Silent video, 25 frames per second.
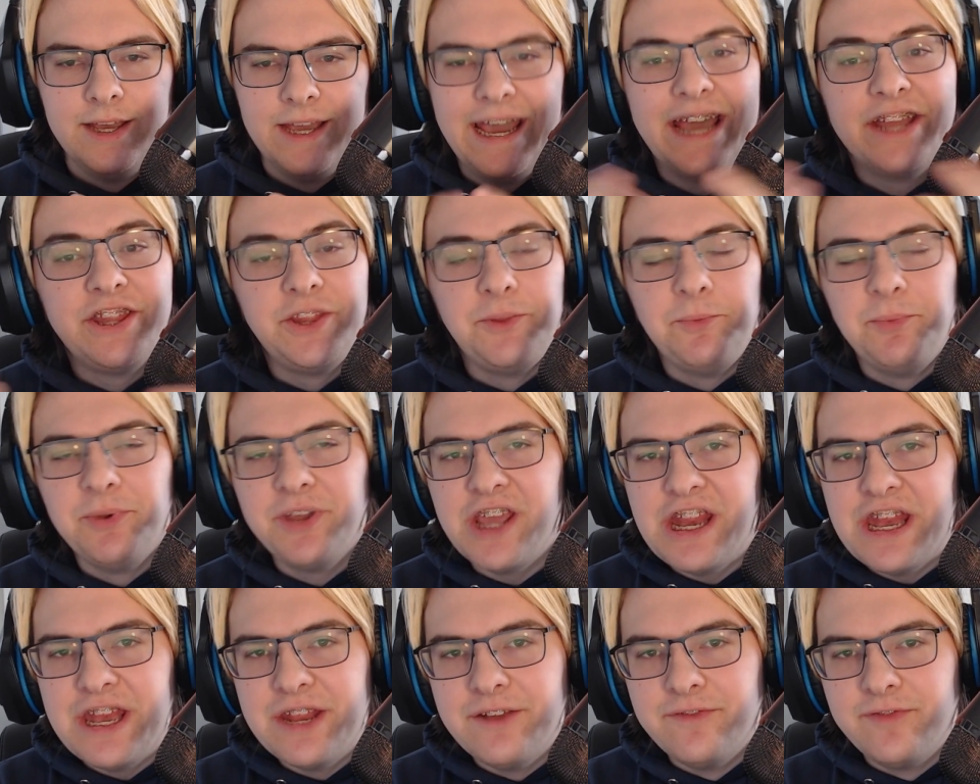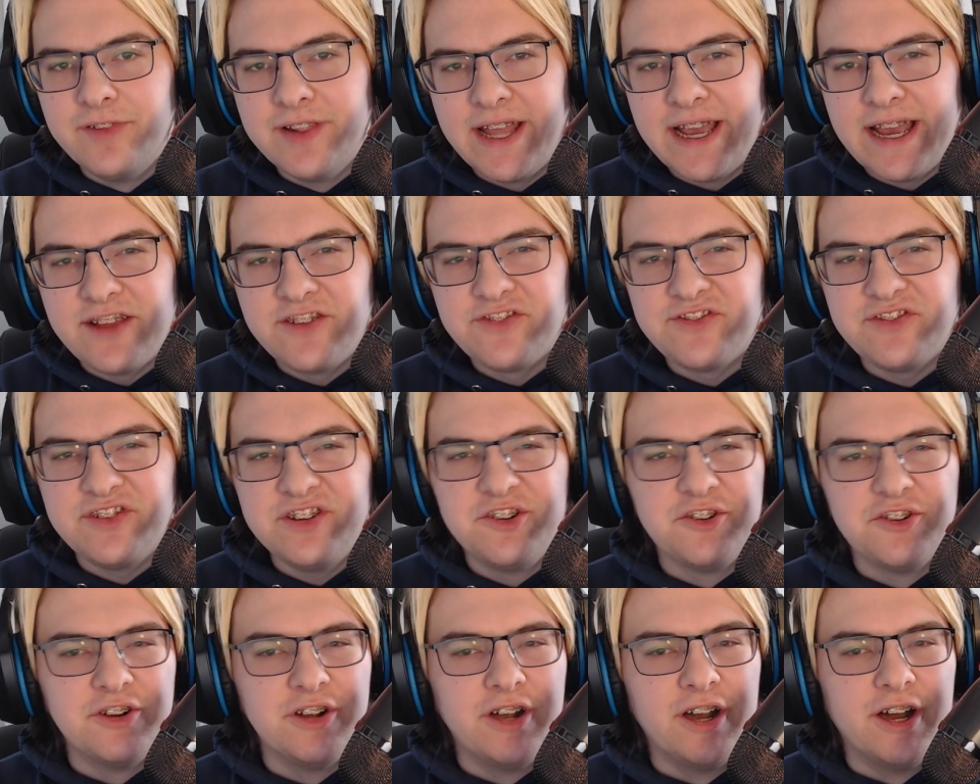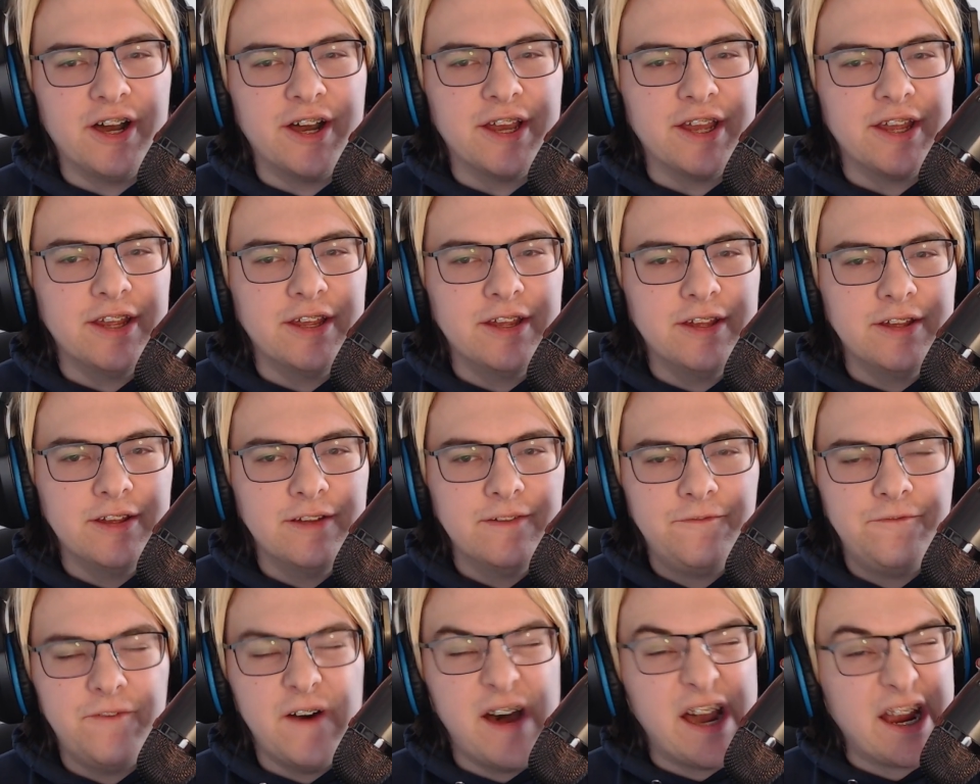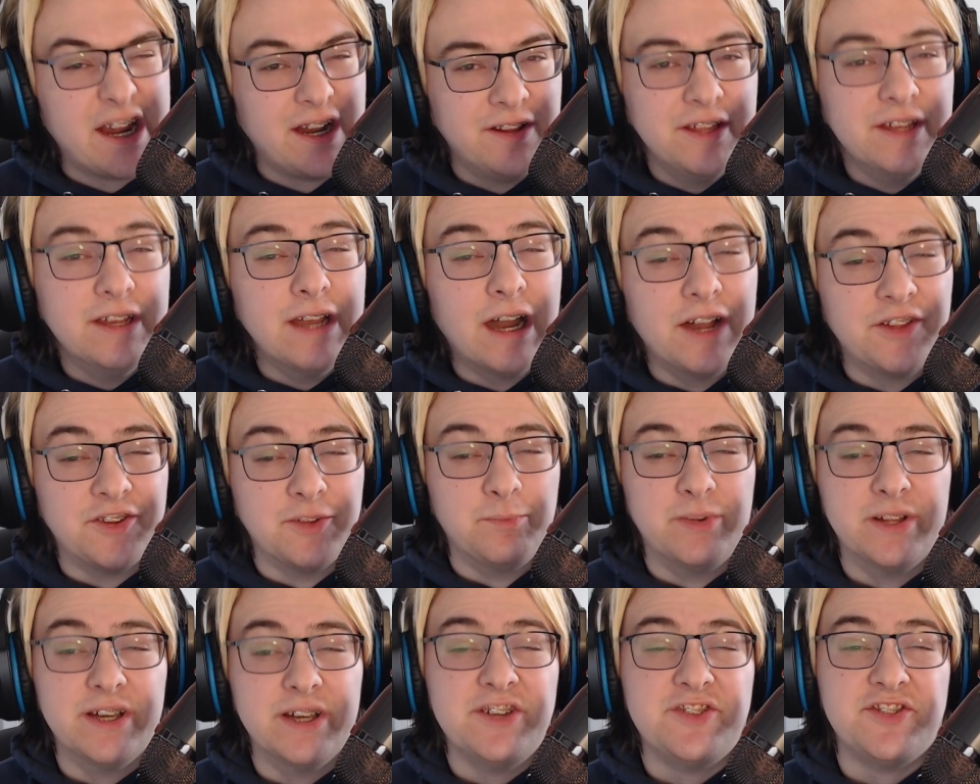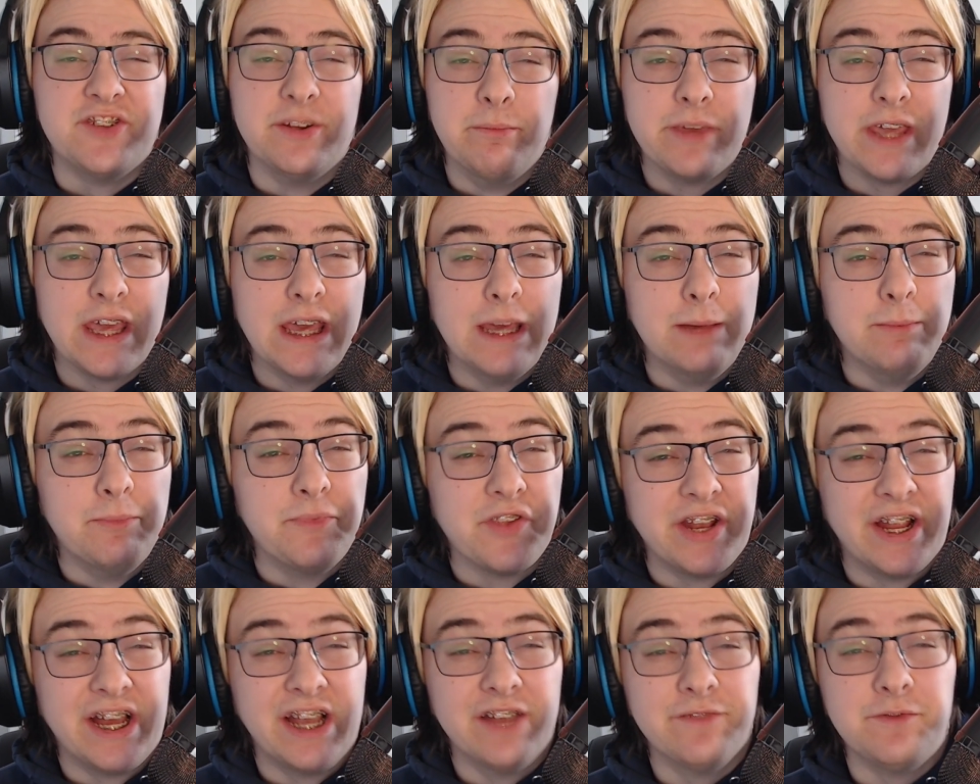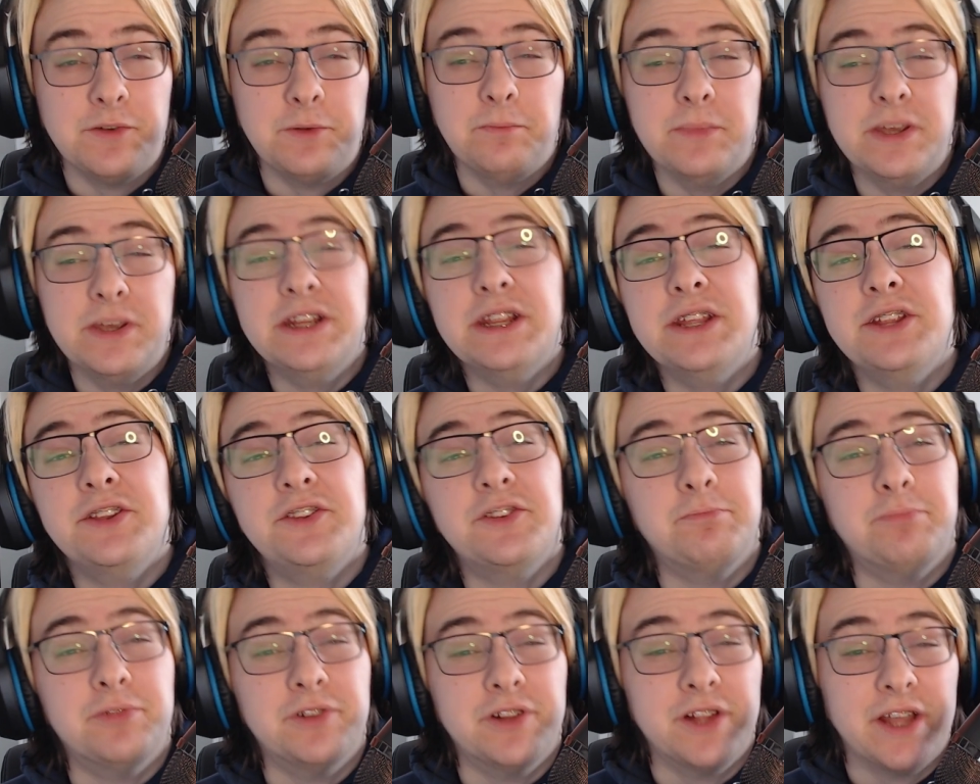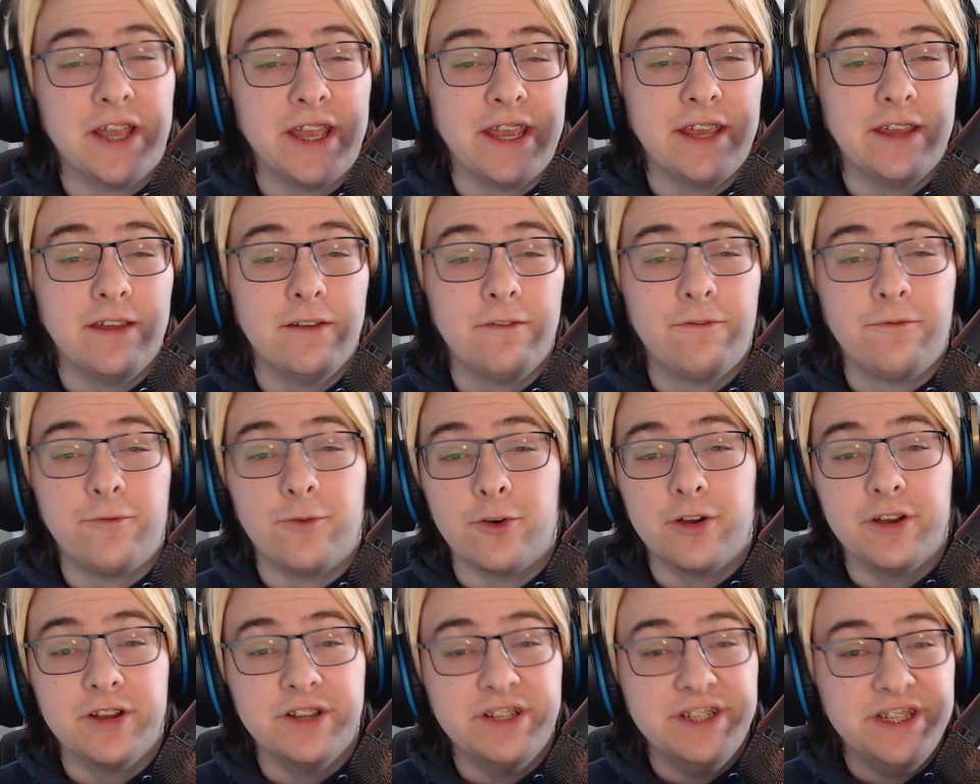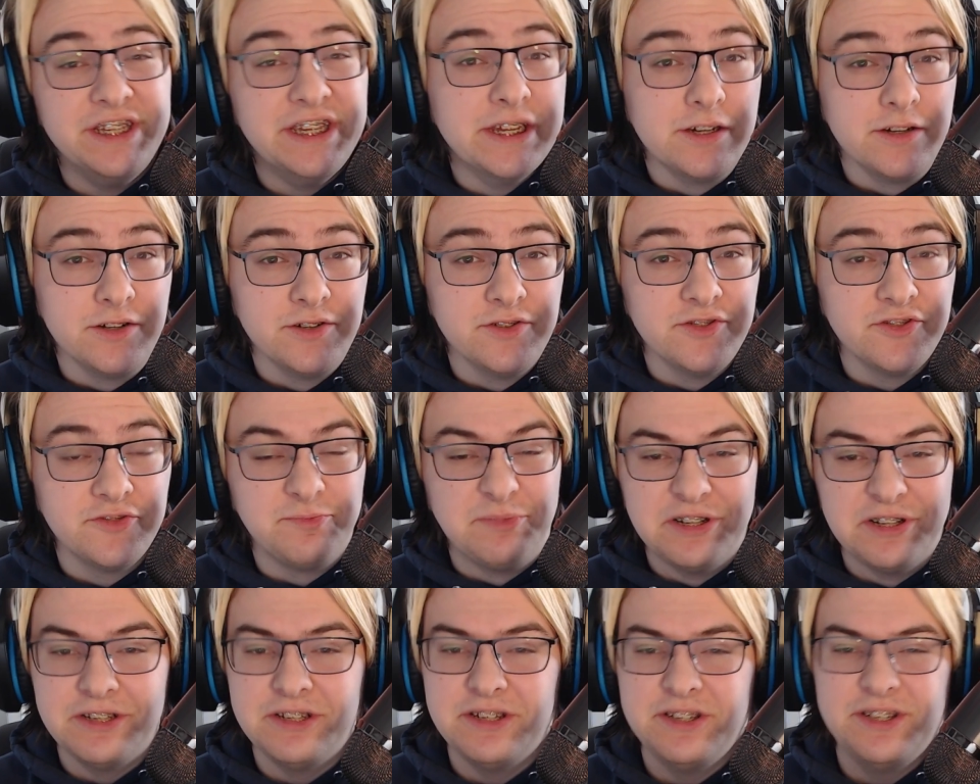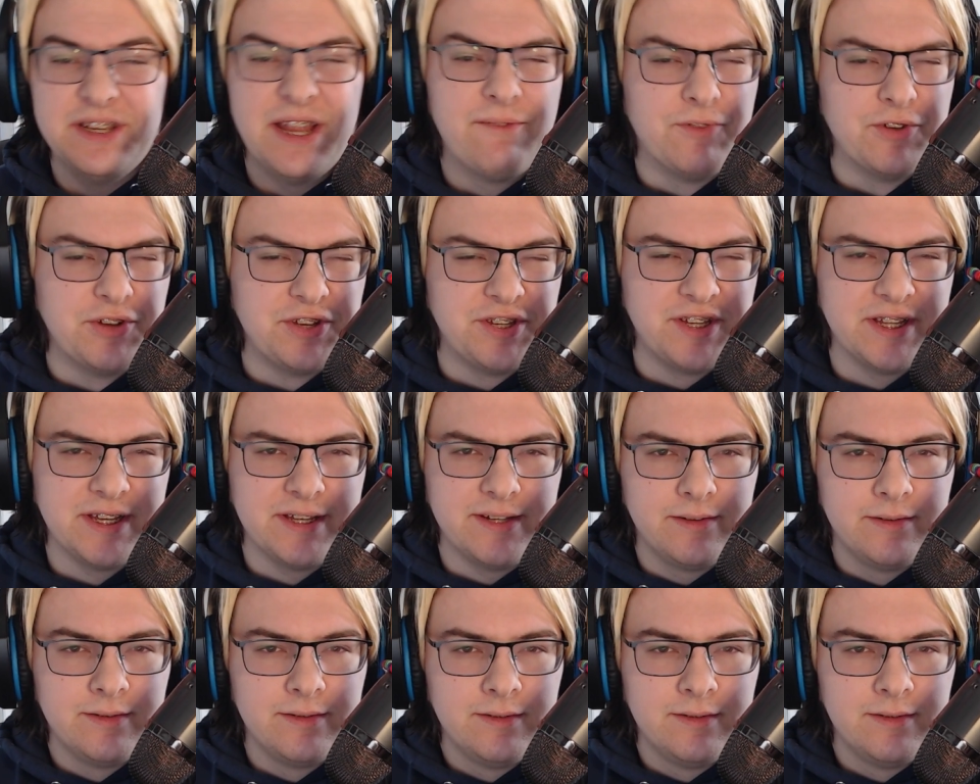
At the beginning of last year, I finally got to play some games that I've been meaning to play for years, but never did.